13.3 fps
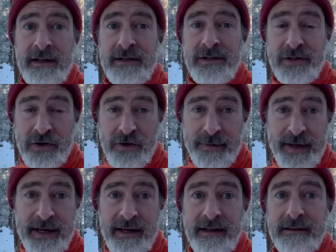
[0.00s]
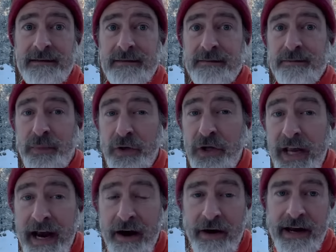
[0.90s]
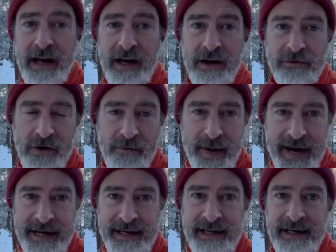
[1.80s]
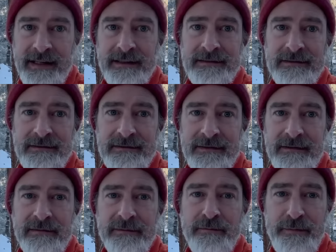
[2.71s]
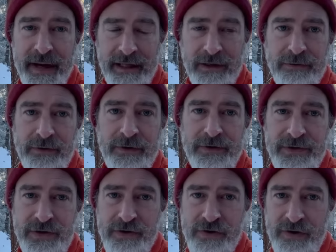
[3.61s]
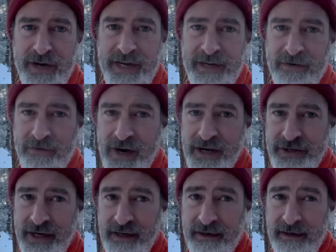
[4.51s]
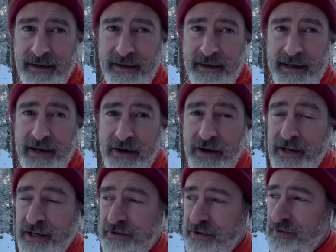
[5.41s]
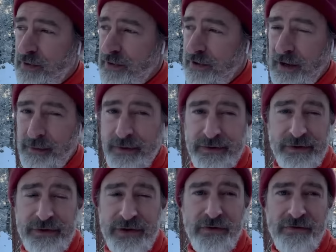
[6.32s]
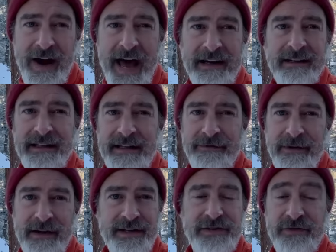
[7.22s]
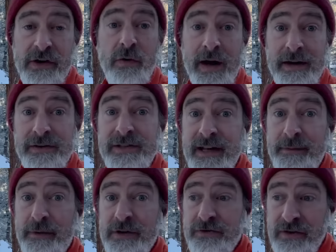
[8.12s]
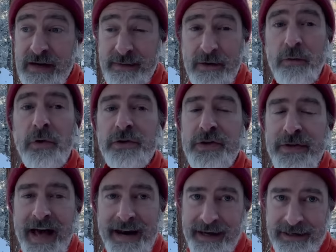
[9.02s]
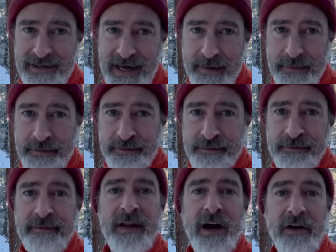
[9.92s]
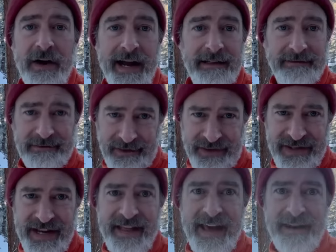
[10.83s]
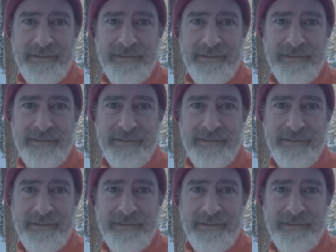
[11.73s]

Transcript: Serbia, Bulgaria, Romania, Belarus, Ukraine, and Russia. Here are countries where the numbers are so radically different, it just requires separate treatment. We'll do that next time. All right, see you then.